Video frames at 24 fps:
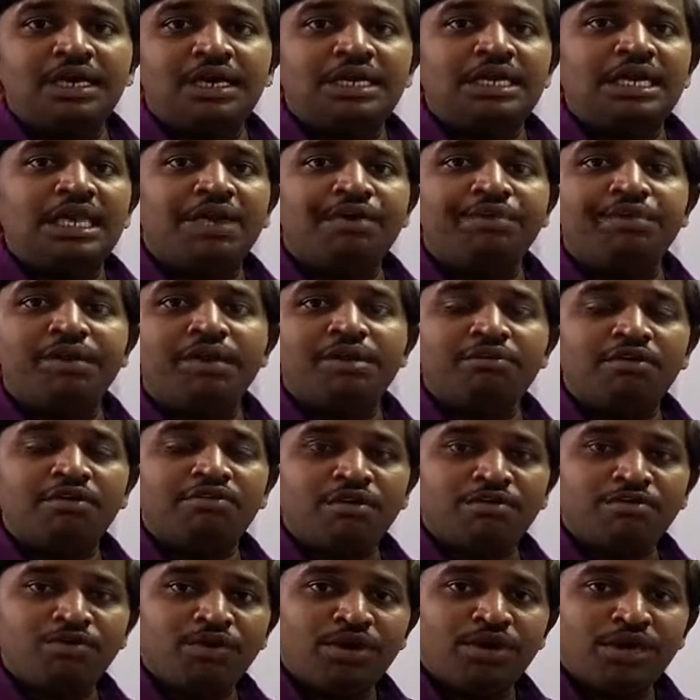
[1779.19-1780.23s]
derivative of
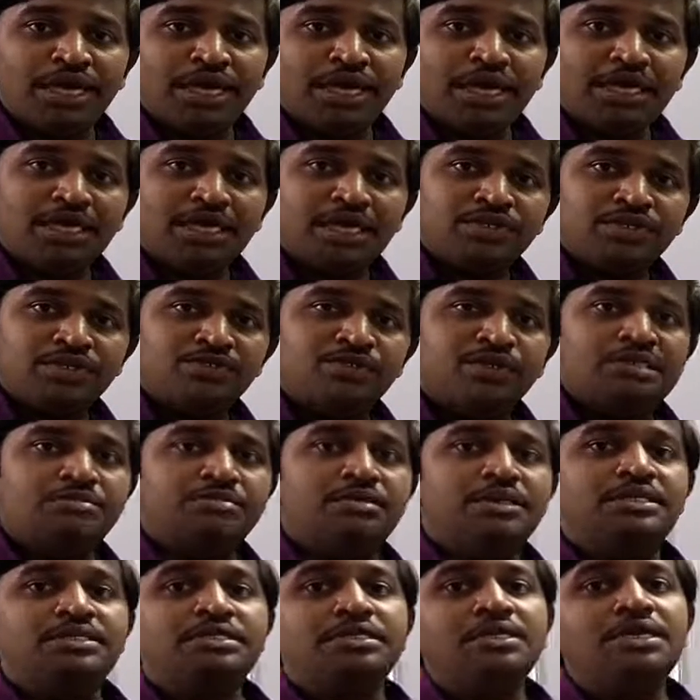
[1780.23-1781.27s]
ammonia and also as well
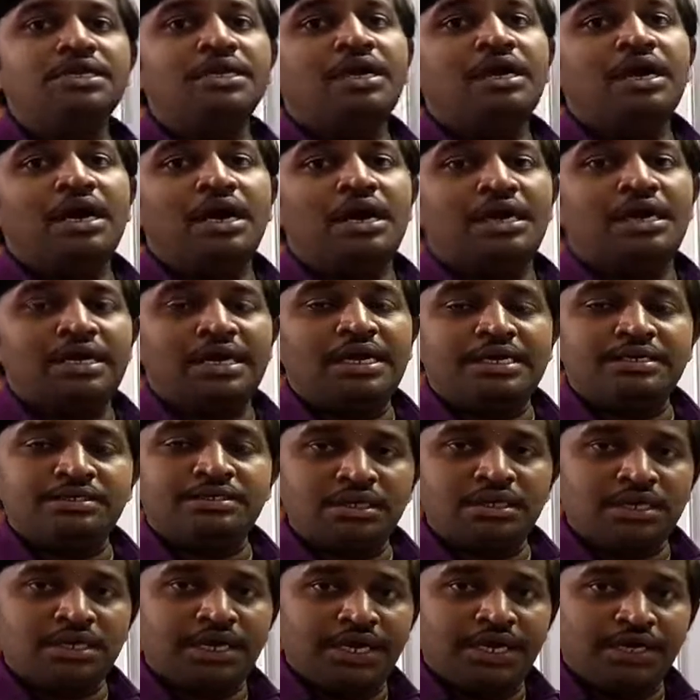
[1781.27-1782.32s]
as aldehydes or
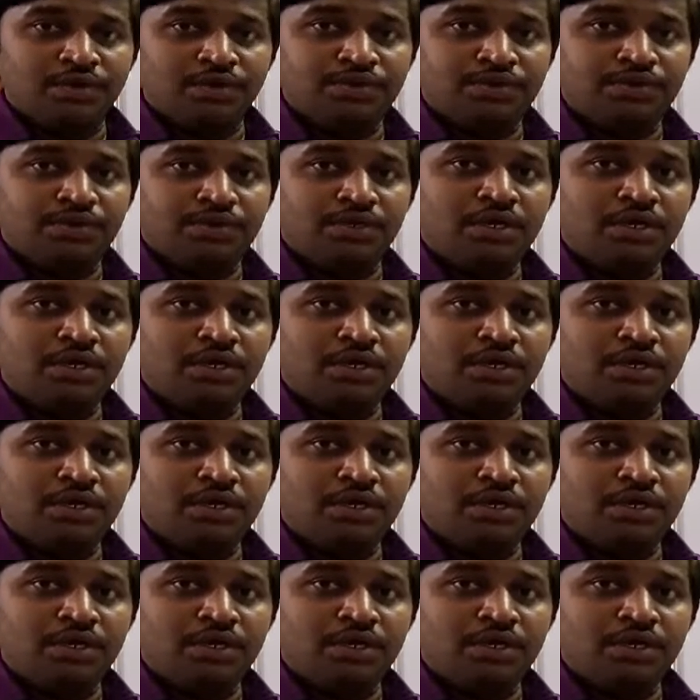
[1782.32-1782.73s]
ketones.